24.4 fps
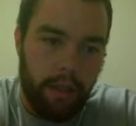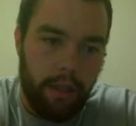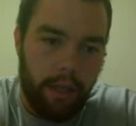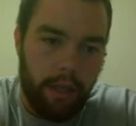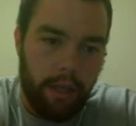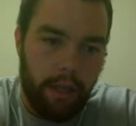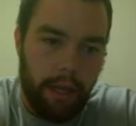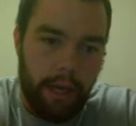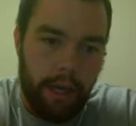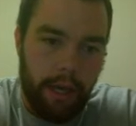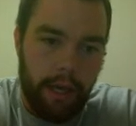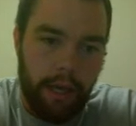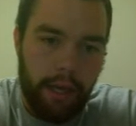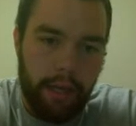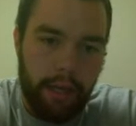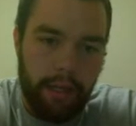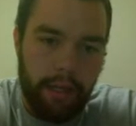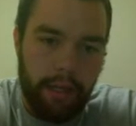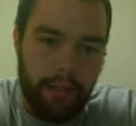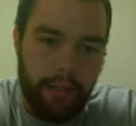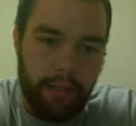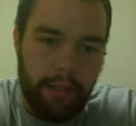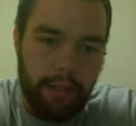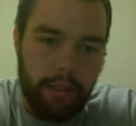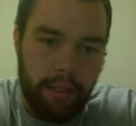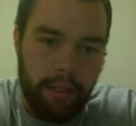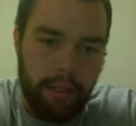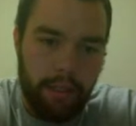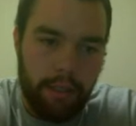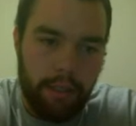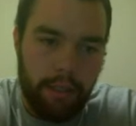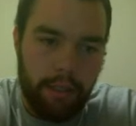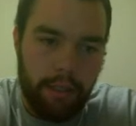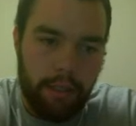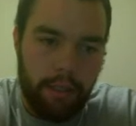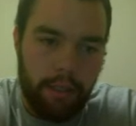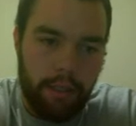and
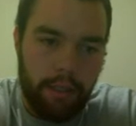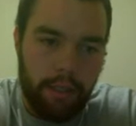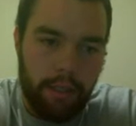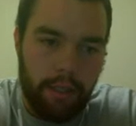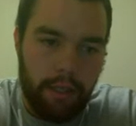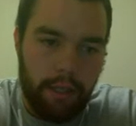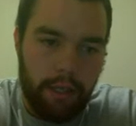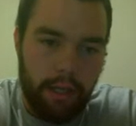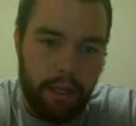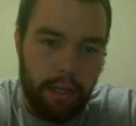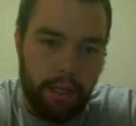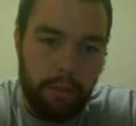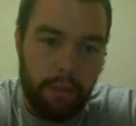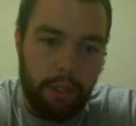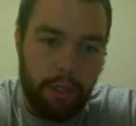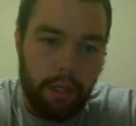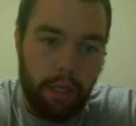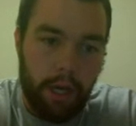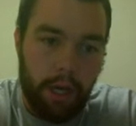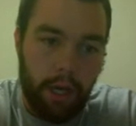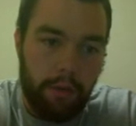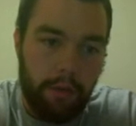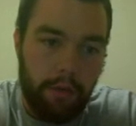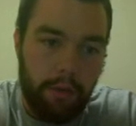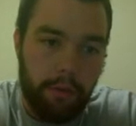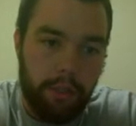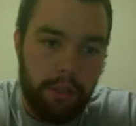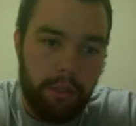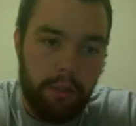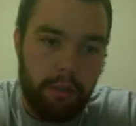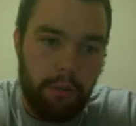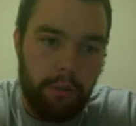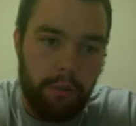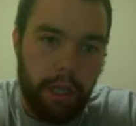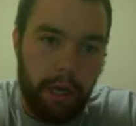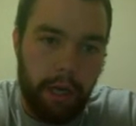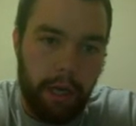I'm just going to Aqua Jet the
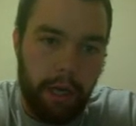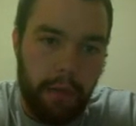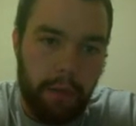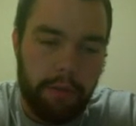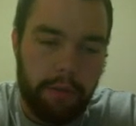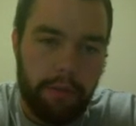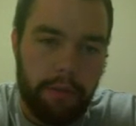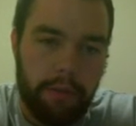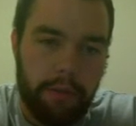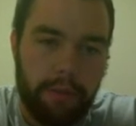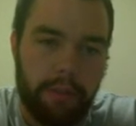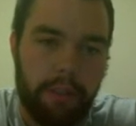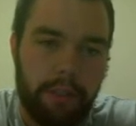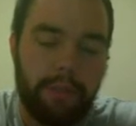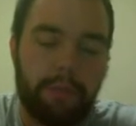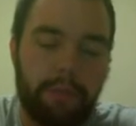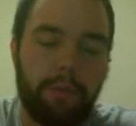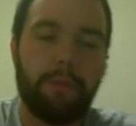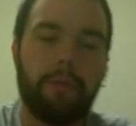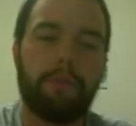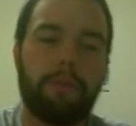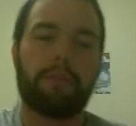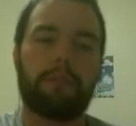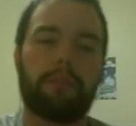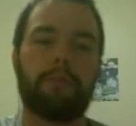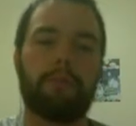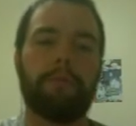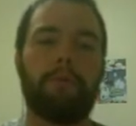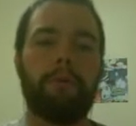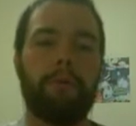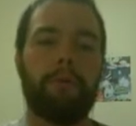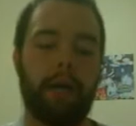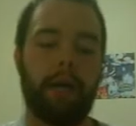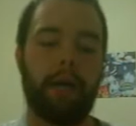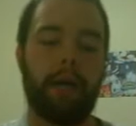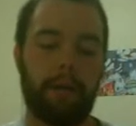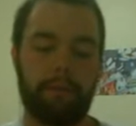Kabutops. Kabuto versus
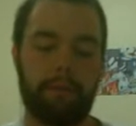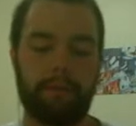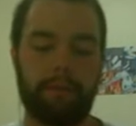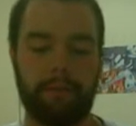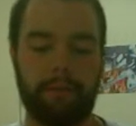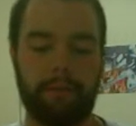Kabutops.